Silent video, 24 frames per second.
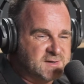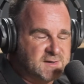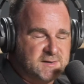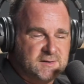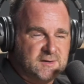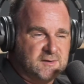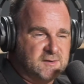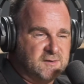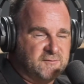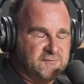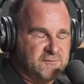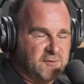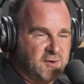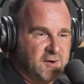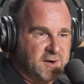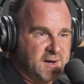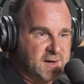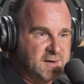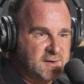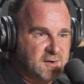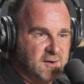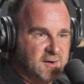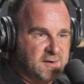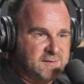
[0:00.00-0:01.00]
And then on a
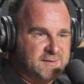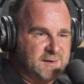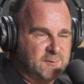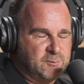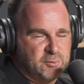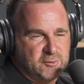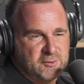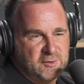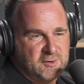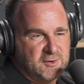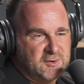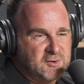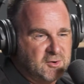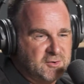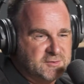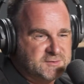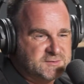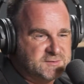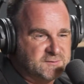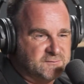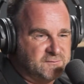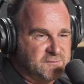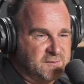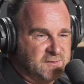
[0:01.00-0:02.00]
Friday night, they put on a
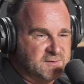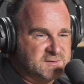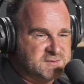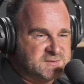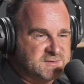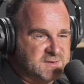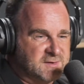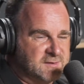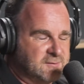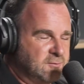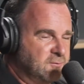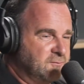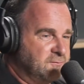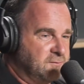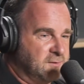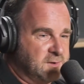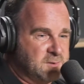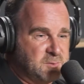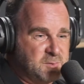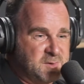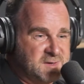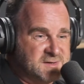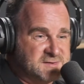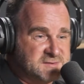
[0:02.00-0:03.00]
concert for us and all
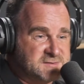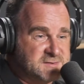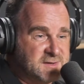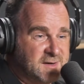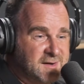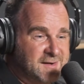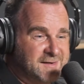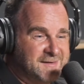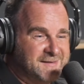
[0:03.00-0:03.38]
free piss,